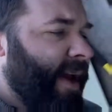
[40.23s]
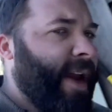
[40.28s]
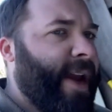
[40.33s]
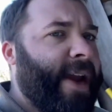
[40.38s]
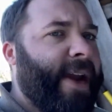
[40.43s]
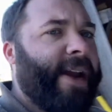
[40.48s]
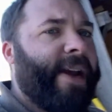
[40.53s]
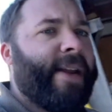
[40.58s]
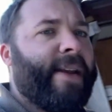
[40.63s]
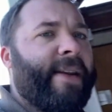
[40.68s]

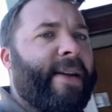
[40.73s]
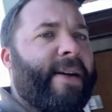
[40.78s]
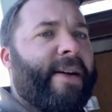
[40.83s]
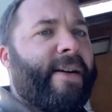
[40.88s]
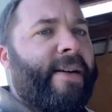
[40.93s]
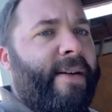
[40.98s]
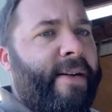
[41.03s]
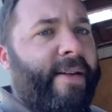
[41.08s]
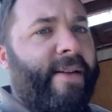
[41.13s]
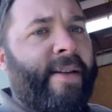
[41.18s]
and
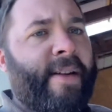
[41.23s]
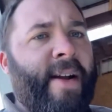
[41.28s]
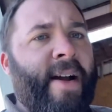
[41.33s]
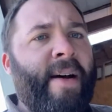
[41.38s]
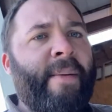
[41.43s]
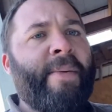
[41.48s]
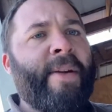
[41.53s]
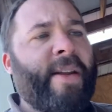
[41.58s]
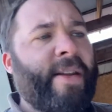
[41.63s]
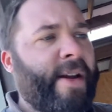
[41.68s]
the
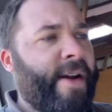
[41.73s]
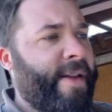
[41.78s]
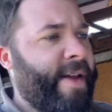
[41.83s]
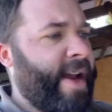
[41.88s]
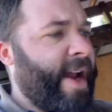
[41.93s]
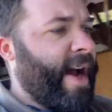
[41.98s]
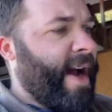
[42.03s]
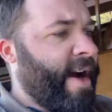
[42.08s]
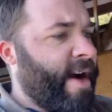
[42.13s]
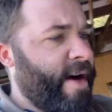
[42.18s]
company there, they
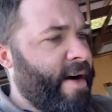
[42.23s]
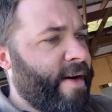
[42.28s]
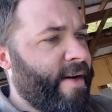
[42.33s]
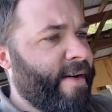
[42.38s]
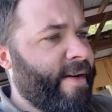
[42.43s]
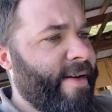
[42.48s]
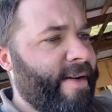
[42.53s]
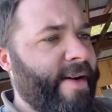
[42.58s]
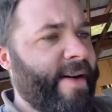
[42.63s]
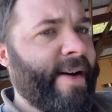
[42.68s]
hired